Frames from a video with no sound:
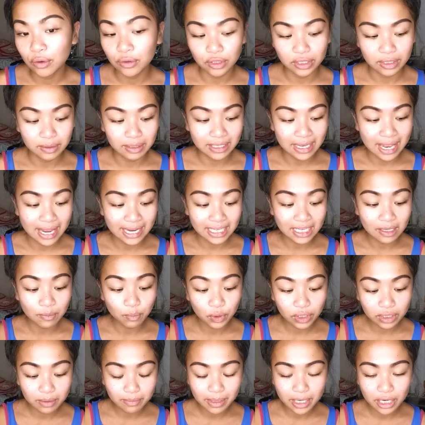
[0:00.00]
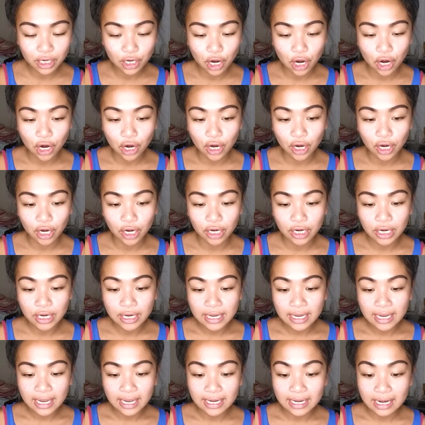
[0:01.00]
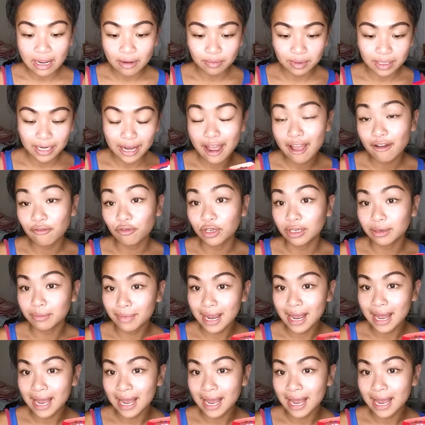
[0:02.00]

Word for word: You can I keep one in my car and now I'm going to have one in my